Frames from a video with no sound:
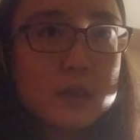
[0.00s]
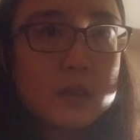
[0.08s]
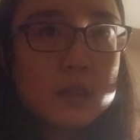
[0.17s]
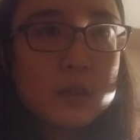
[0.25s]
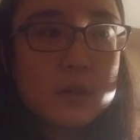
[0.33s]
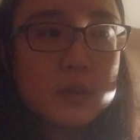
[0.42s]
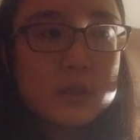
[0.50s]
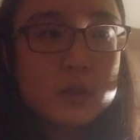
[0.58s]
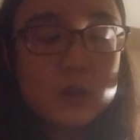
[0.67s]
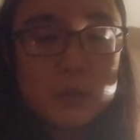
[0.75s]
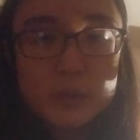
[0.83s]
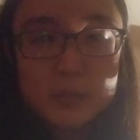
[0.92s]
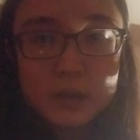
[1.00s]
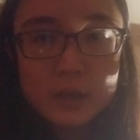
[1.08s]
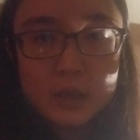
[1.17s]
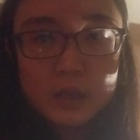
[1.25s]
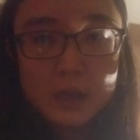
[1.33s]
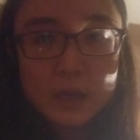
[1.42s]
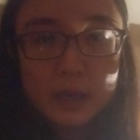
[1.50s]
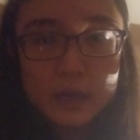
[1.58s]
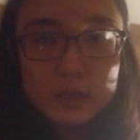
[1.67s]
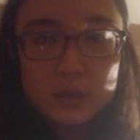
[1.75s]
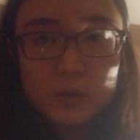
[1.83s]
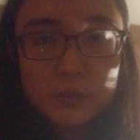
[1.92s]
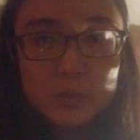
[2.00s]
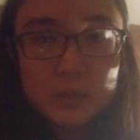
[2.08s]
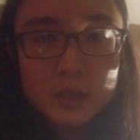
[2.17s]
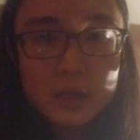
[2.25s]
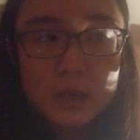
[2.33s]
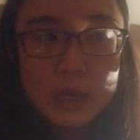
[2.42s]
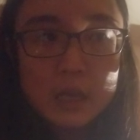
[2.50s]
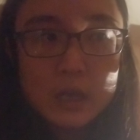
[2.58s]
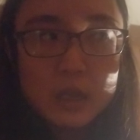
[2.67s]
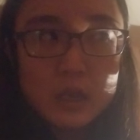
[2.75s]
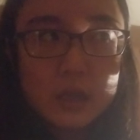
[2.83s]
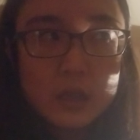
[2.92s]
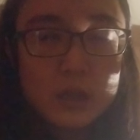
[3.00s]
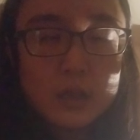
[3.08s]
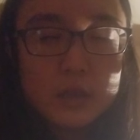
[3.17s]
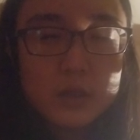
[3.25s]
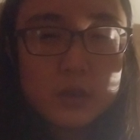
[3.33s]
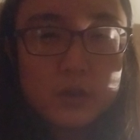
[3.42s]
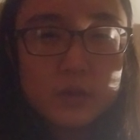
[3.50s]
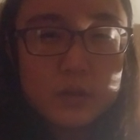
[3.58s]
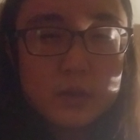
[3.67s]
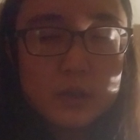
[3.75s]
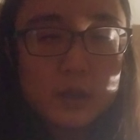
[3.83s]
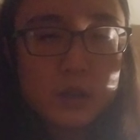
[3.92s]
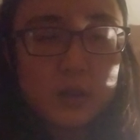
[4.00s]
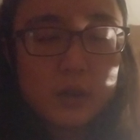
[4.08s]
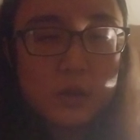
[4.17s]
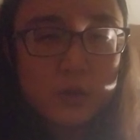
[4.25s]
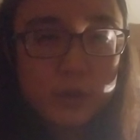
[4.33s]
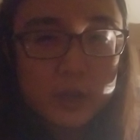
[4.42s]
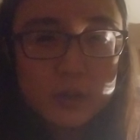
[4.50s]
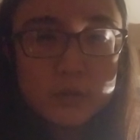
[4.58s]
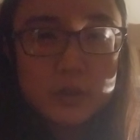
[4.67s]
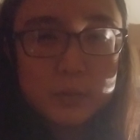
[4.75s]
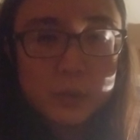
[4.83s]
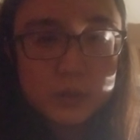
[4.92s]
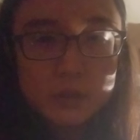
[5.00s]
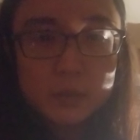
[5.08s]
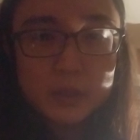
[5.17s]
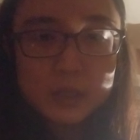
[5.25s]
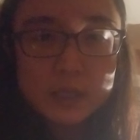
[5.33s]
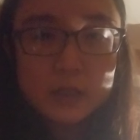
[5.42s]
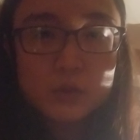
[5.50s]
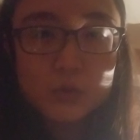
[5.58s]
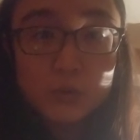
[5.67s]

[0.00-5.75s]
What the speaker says: you as a human being, I as a human being, there's like a greater responsibility to